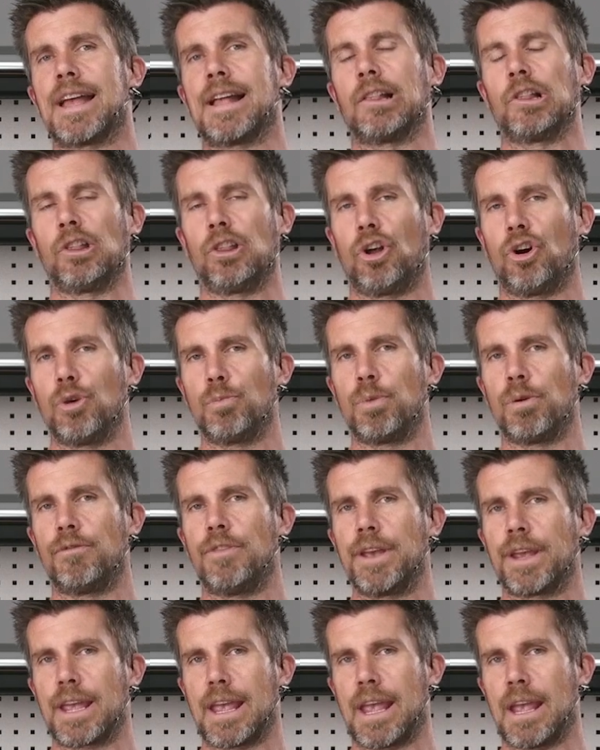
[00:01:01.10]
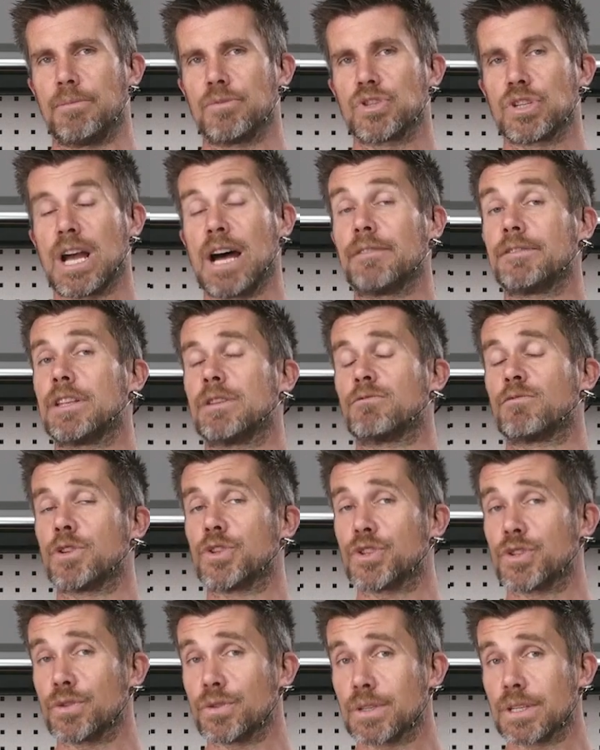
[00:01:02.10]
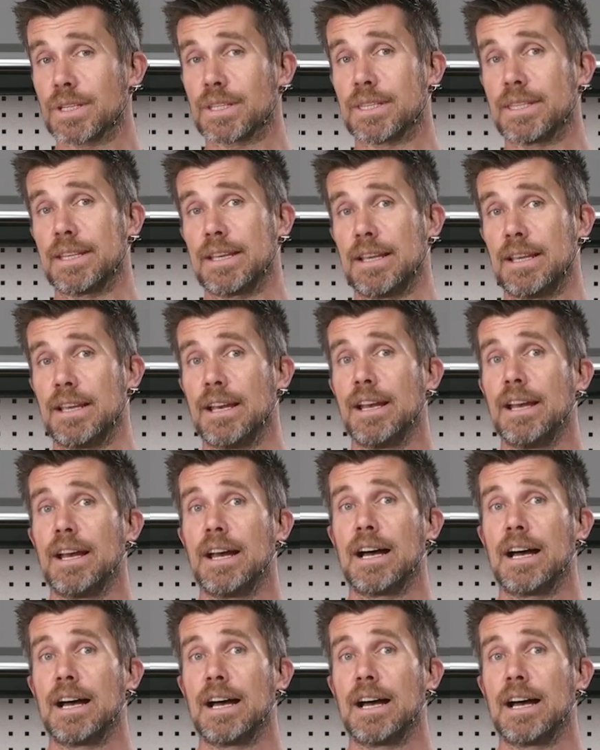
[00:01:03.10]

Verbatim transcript: that lope of the camshaft and reduces the,